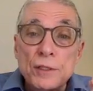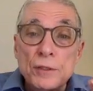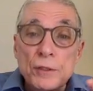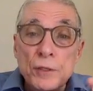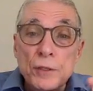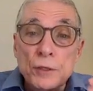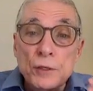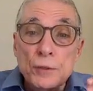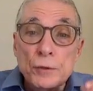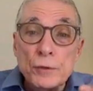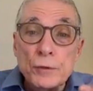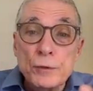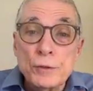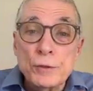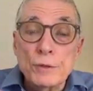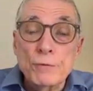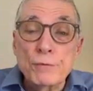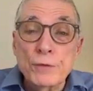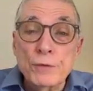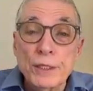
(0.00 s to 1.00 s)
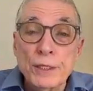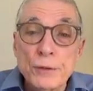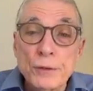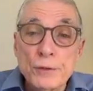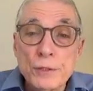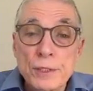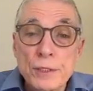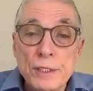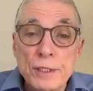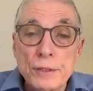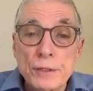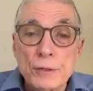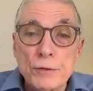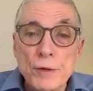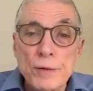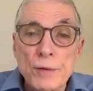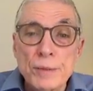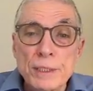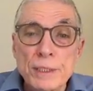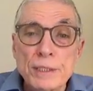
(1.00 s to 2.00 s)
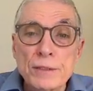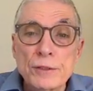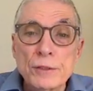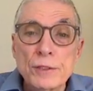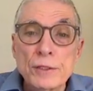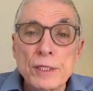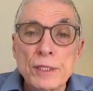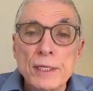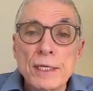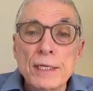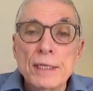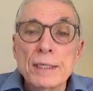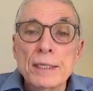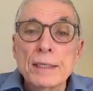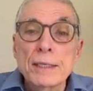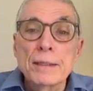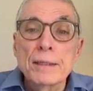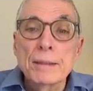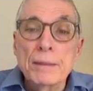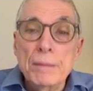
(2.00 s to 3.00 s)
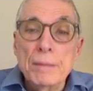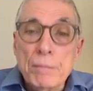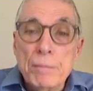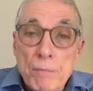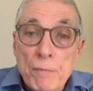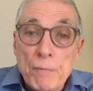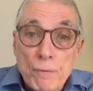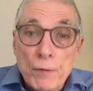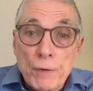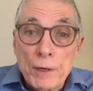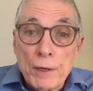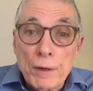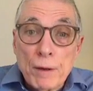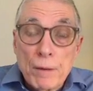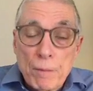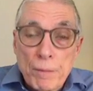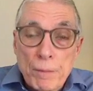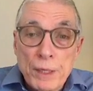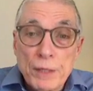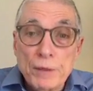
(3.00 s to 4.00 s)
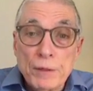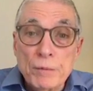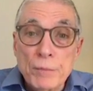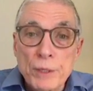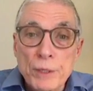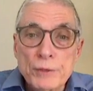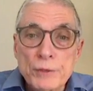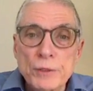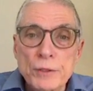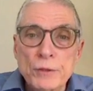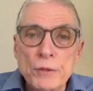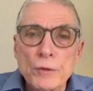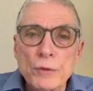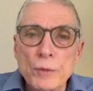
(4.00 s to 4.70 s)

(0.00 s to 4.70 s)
toes and fingers, the extremities, um, uh, apparent muscular